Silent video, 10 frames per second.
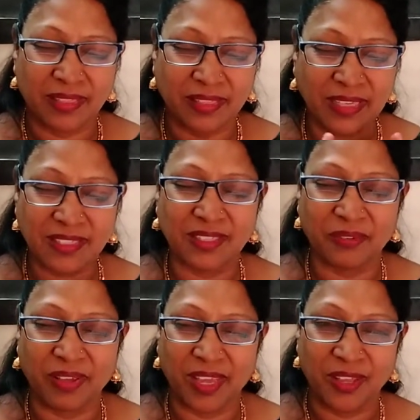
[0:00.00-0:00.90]
That's the
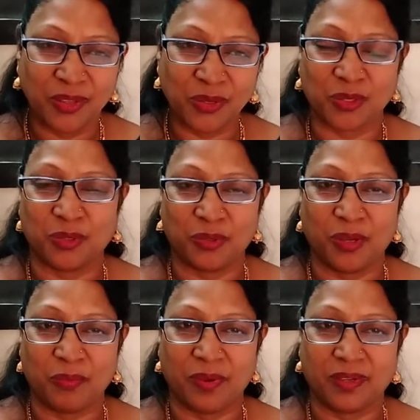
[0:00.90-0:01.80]
way you should do
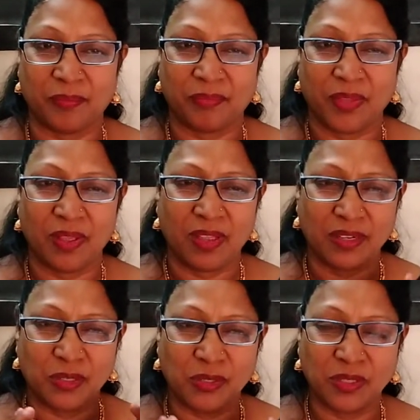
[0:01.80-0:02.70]
your work.
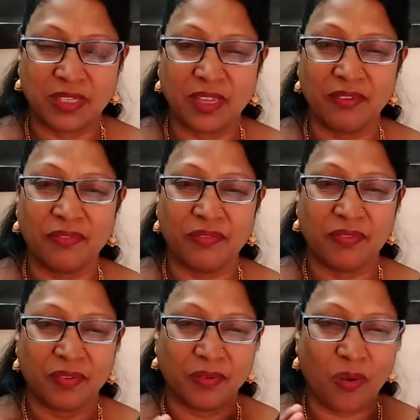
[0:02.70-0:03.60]
Give
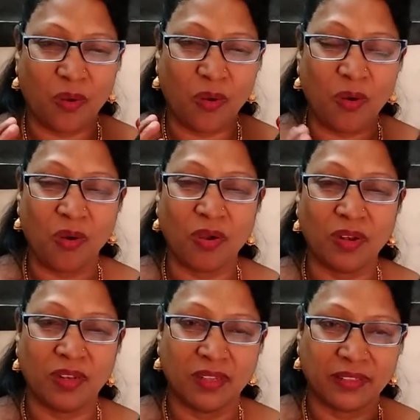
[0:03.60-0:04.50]
all
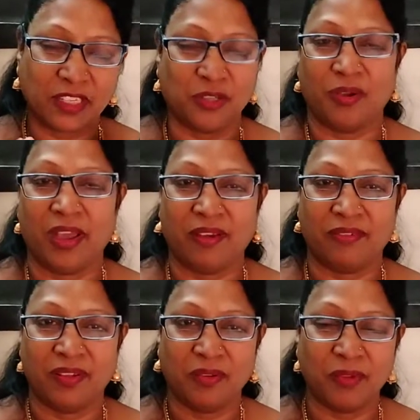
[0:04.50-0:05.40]
that you have
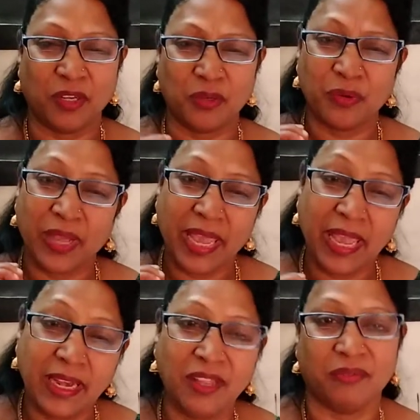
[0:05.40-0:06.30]
when you do
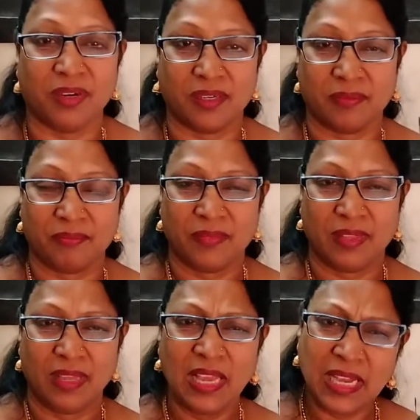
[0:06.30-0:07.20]
any work.
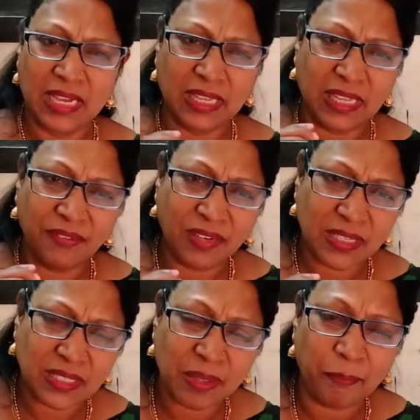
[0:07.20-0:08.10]
Even a
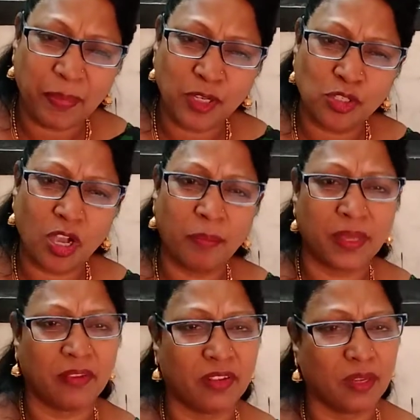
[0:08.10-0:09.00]
simple job,
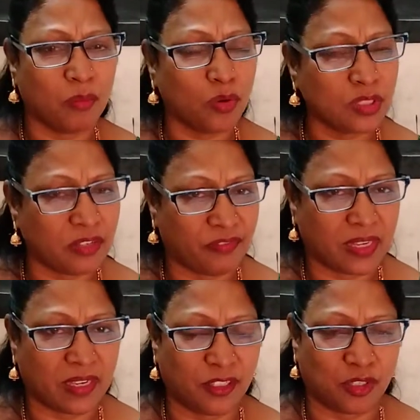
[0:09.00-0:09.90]
even the most
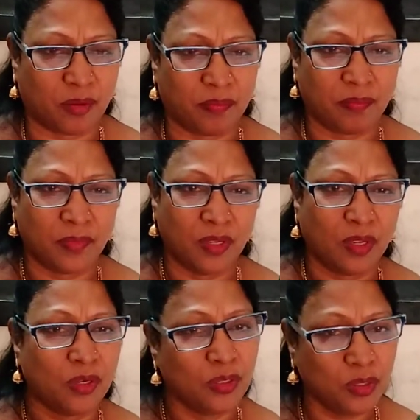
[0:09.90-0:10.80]
difficult job,
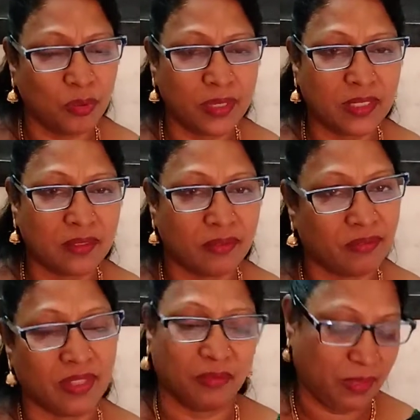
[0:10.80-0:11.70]
do it
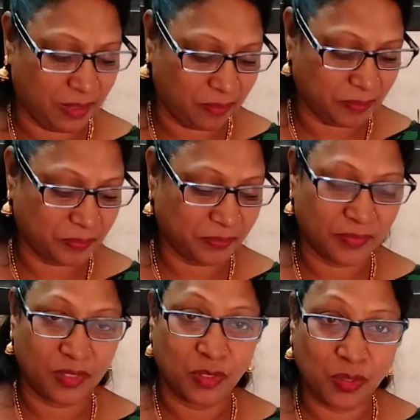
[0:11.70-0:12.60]
with a will.
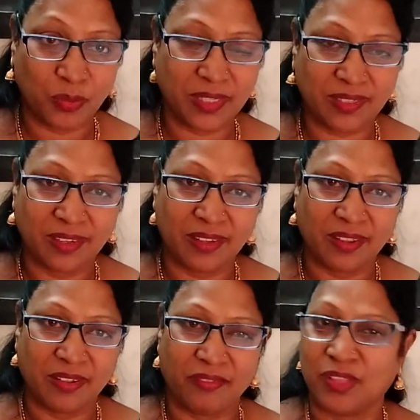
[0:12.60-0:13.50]
Do it
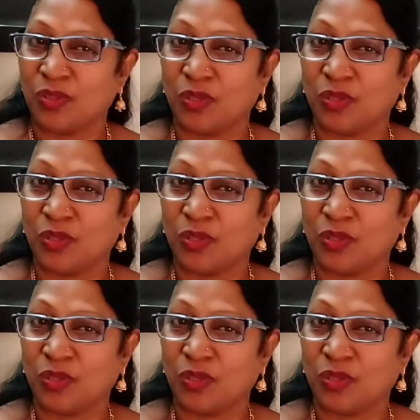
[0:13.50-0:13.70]
with